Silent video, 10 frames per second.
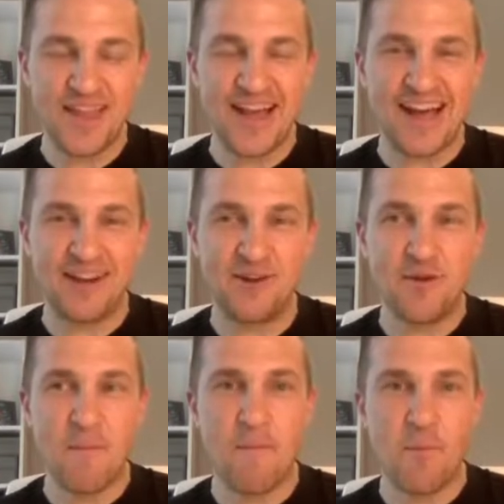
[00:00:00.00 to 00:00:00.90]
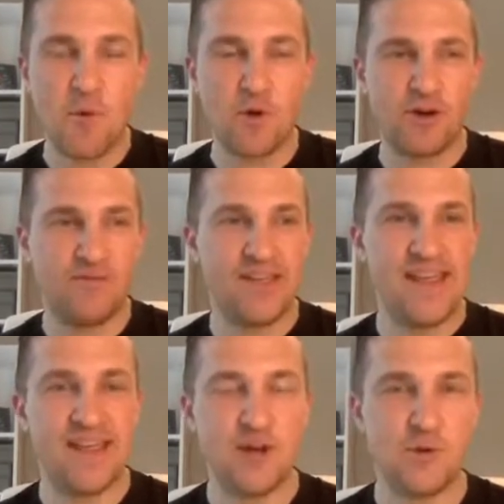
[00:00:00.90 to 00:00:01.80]
and more of the
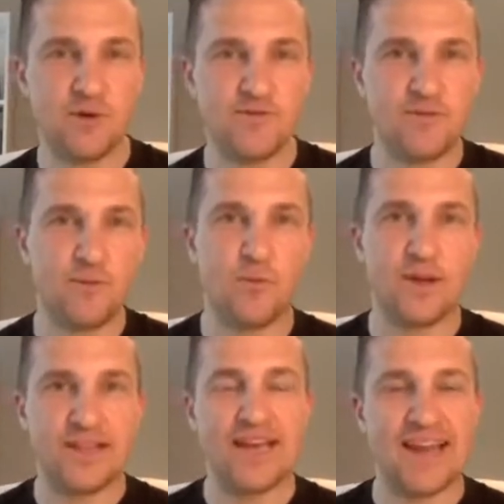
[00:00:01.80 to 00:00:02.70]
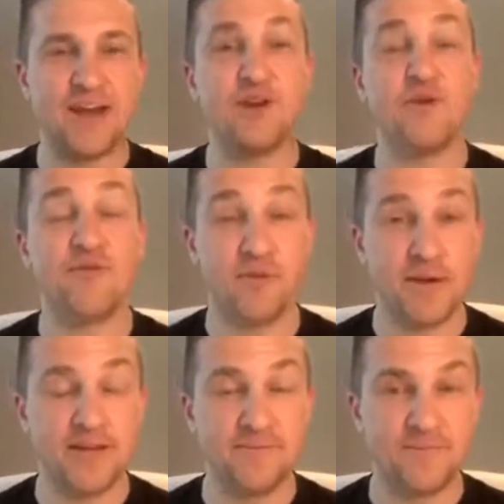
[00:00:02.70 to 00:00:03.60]
ego of what can I do for
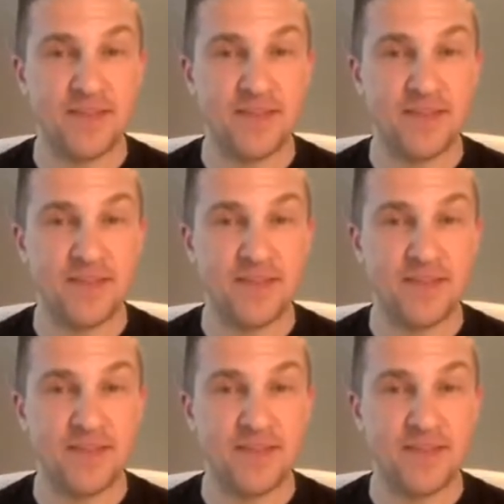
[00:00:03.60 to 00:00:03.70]
me.